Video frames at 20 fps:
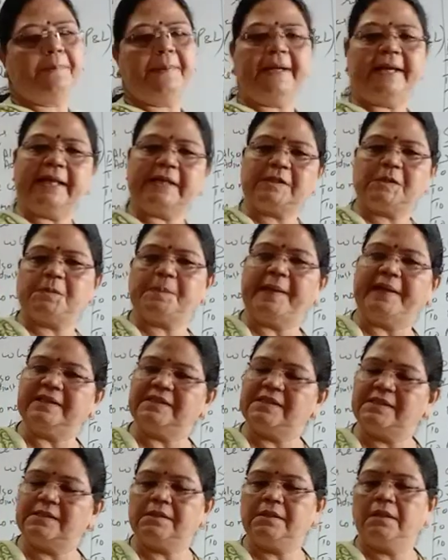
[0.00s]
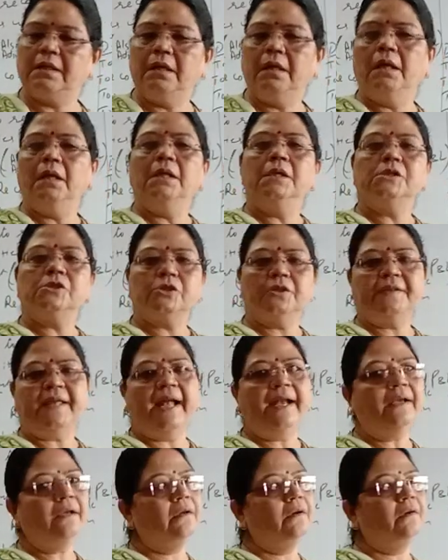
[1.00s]
prepaid expense. So
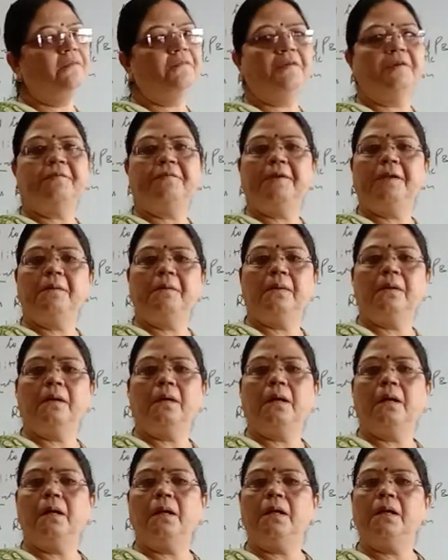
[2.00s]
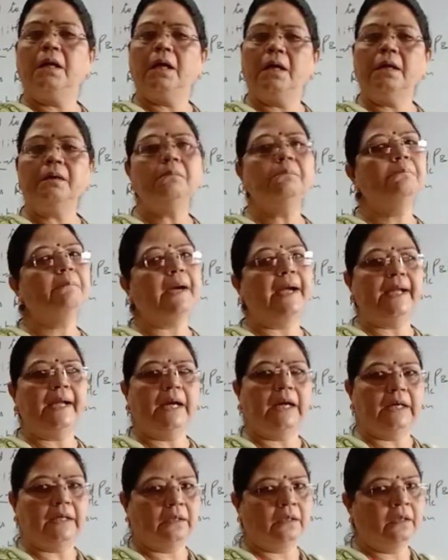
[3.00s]
that we will learn by
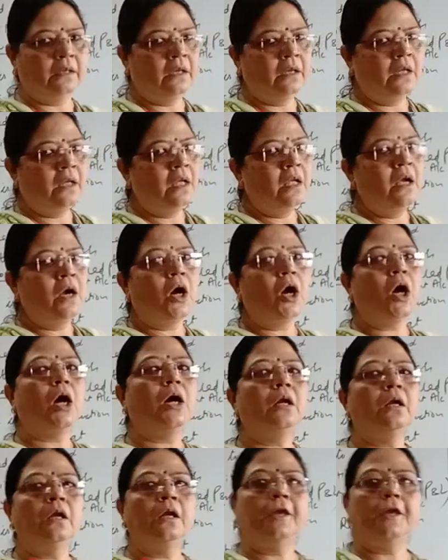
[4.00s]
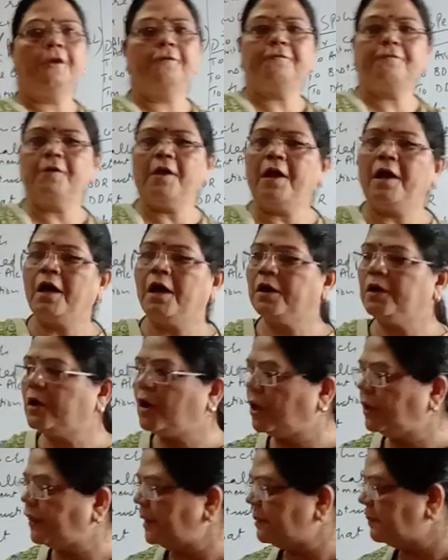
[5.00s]
heart. Or if you are
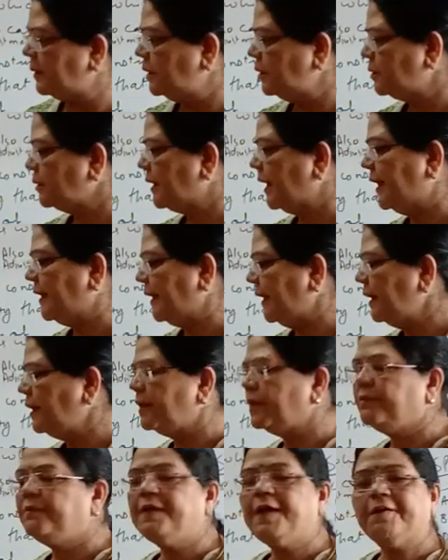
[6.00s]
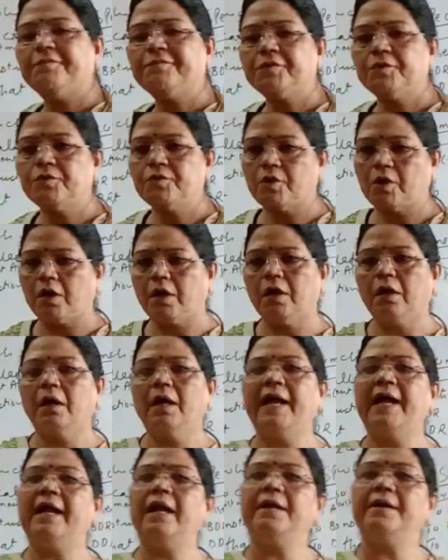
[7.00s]
not able to get it, we have to
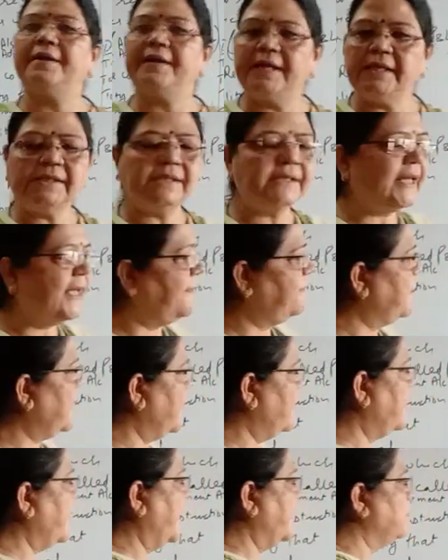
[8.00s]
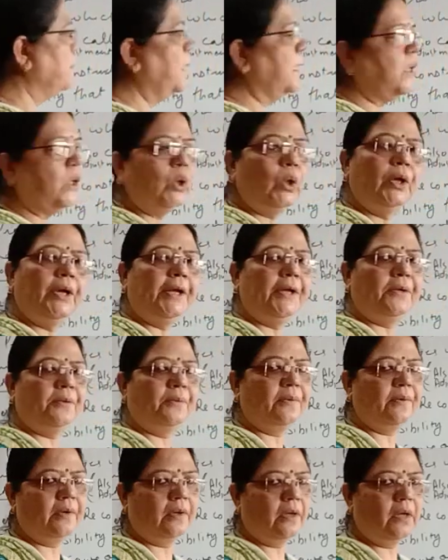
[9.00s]
draw entries and then write. But no need
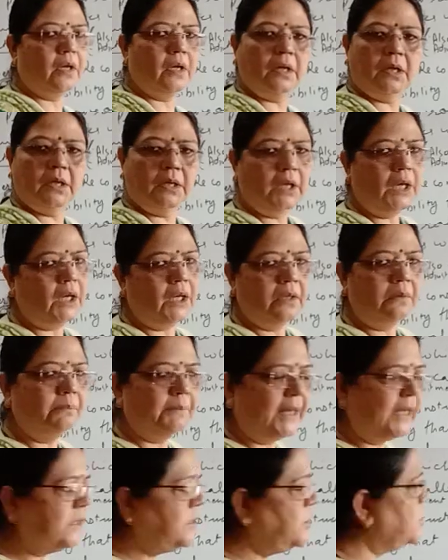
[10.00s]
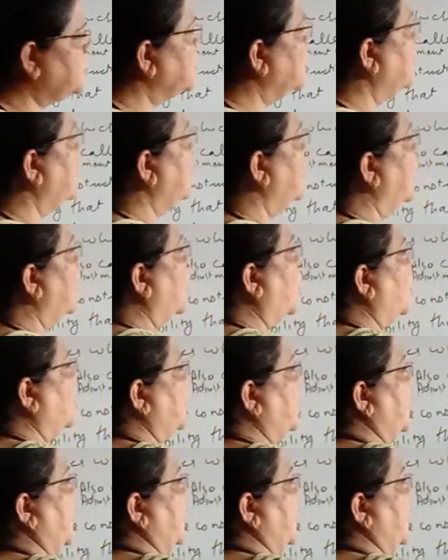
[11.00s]
to learn much. Only